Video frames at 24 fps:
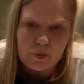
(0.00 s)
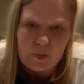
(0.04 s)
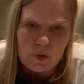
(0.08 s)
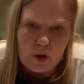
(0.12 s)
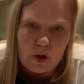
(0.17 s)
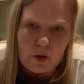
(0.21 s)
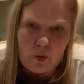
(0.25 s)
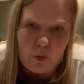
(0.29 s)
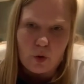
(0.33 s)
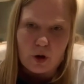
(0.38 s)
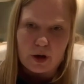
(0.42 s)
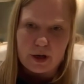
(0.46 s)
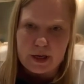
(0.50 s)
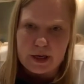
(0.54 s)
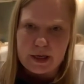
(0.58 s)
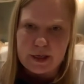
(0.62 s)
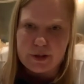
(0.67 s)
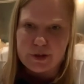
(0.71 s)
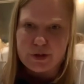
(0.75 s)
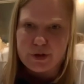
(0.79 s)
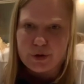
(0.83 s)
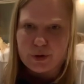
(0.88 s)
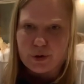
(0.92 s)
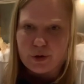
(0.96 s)
What is
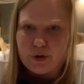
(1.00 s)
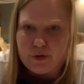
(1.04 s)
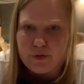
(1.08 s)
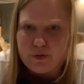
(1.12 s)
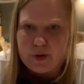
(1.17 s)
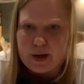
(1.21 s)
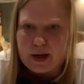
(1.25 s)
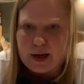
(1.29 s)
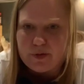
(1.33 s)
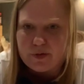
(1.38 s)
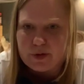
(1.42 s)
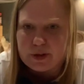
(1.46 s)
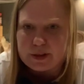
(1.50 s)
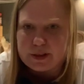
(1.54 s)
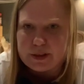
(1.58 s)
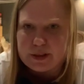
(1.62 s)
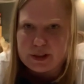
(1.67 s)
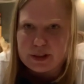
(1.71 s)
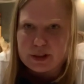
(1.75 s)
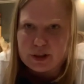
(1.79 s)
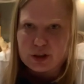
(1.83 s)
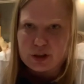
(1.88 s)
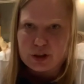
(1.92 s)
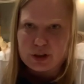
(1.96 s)
your favourite
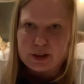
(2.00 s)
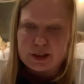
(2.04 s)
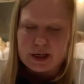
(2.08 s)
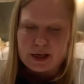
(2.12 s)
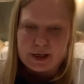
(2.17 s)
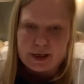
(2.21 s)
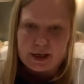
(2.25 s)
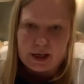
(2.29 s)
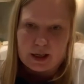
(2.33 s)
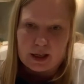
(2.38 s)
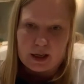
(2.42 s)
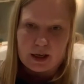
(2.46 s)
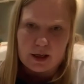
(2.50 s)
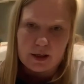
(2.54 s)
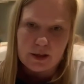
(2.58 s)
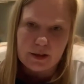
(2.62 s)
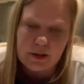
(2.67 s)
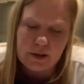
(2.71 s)
dish, Daniela?